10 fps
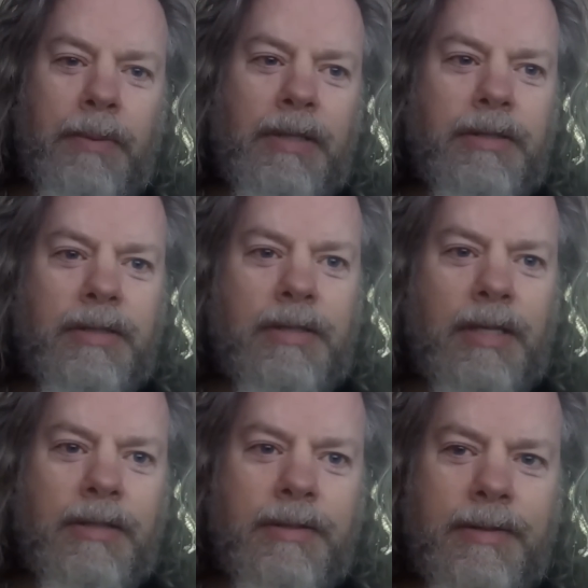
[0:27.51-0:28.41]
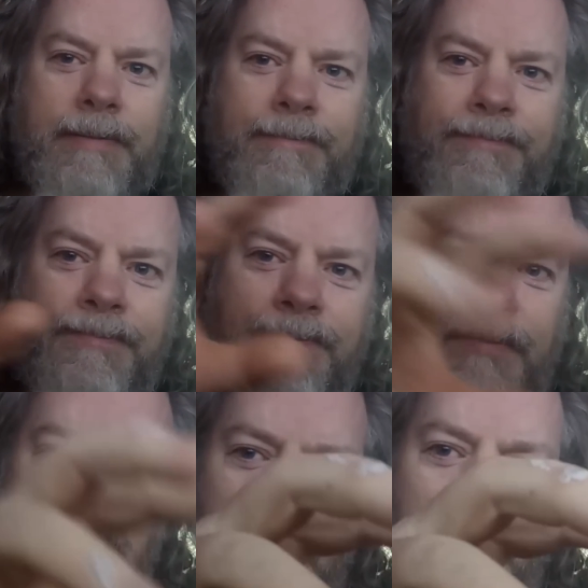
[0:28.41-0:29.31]
He just says,
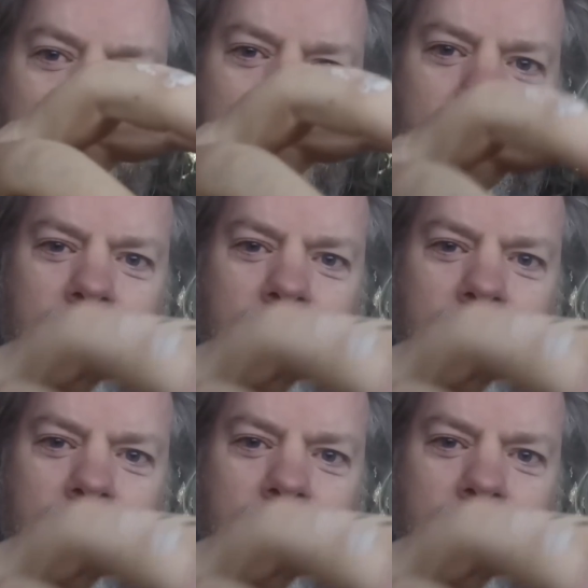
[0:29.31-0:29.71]
if